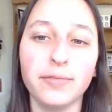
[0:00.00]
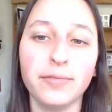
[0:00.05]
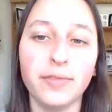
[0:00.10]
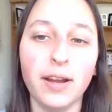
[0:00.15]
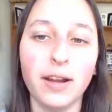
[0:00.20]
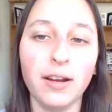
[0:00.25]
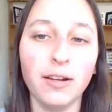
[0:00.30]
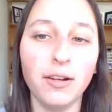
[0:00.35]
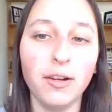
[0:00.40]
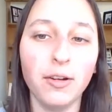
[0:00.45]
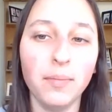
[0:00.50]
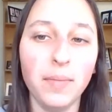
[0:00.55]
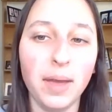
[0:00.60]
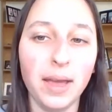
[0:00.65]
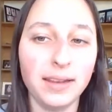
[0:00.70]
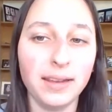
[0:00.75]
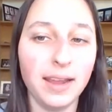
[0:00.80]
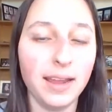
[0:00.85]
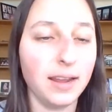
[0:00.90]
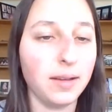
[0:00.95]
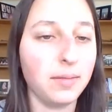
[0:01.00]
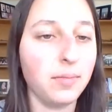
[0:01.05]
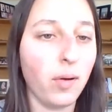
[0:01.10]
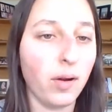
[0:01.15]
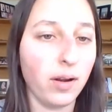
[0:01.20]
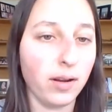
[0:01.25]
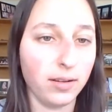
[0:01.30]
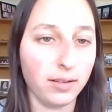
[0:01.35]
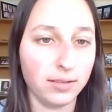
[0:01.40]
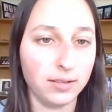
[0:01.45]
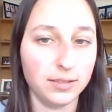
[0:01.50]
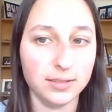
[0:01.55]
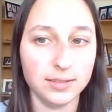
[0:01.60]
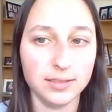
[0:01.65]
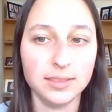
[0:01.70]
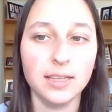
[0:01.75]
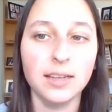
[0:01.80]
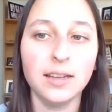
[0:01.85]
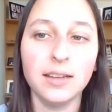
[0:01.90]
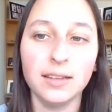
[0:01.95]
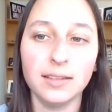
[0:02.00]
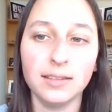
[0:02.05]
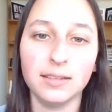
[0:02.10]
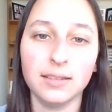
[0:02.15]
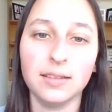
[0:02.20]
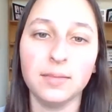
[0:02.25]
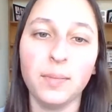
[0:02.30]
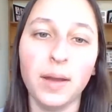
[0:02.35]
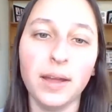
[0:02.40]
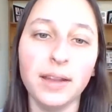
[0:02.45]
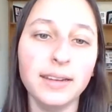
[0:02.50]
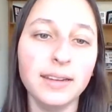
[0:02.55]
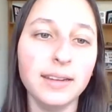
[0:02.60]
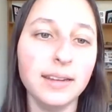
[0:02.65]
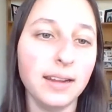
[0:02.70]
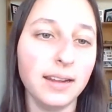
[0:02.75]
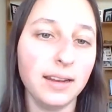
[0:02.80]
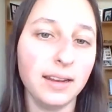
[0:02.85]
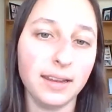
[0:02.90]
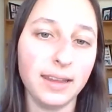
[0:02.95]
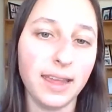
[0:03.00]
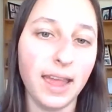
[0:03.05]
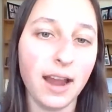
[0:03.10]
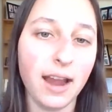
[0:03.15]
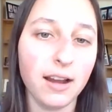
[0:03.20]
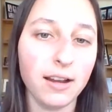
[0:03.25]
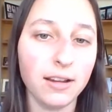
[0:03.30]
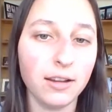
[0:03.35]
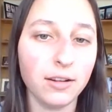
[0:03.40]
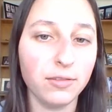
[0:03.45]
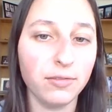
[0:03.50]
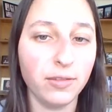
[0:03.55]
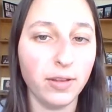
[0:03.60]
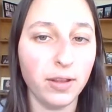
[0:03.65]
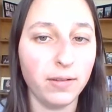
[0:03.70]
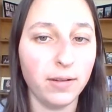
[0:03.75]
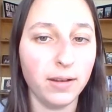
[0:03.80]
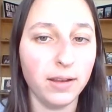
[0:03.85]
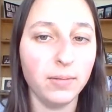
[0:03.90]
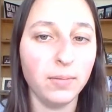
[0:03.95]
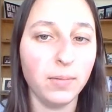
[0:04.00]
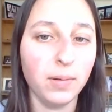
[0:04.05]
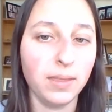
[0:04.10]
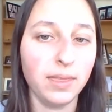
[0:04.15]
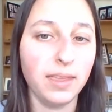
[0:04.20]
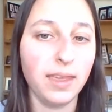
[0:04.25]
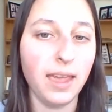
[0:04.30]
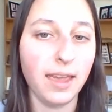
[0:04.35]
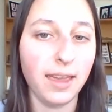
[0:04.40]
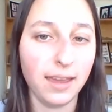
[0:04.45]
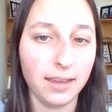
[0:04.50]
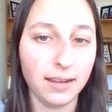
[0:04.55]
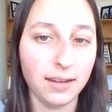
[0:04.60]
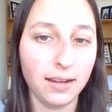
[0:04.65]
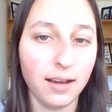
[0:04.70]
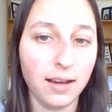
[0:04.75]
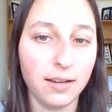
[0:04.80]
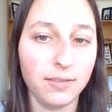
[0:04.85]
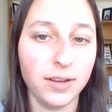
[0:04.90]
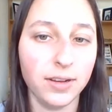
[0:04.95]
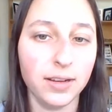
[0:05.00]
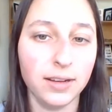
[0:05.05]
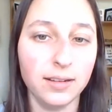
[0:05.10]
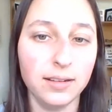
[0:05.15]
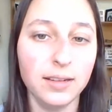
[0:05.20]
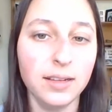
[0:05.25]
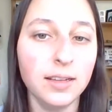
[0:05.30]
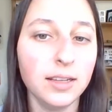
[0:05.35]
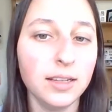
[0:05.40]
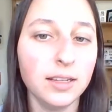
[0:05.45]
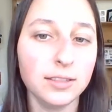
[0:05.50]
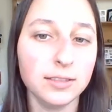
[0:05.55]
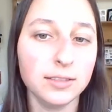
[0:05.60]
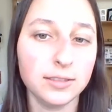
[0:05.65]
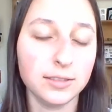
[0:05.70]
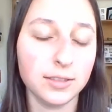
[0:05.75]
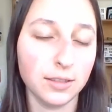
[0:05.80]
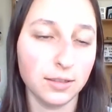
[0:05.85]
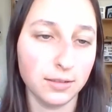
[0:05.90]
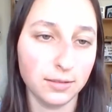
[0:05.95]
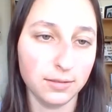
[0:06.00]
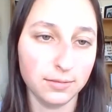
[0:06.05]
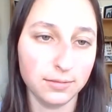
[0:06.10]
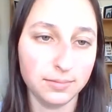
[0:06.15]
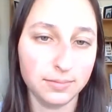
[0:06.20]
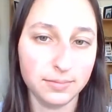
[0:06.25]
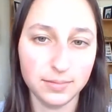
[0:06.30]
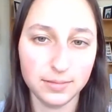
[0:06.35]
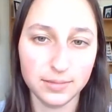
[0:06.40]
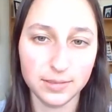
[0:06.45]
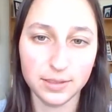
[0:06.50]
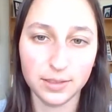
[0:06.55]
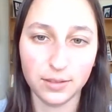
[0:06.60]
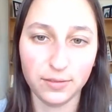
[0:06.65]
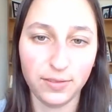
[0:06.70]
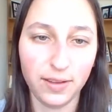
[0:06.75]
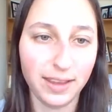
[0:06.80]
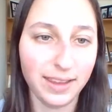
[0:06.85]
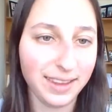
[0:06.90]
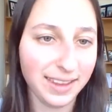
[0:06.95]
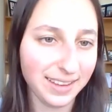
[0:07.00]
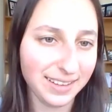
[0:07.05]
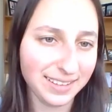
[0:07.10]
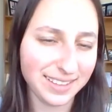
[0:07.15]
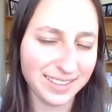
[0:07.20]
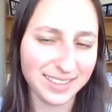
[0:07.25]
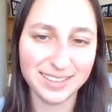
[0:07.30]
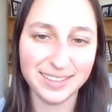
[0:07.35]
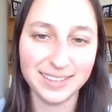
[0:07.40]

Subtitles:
ferromagnetic particles suspended in a carrier fluid with the aid of a surfactant.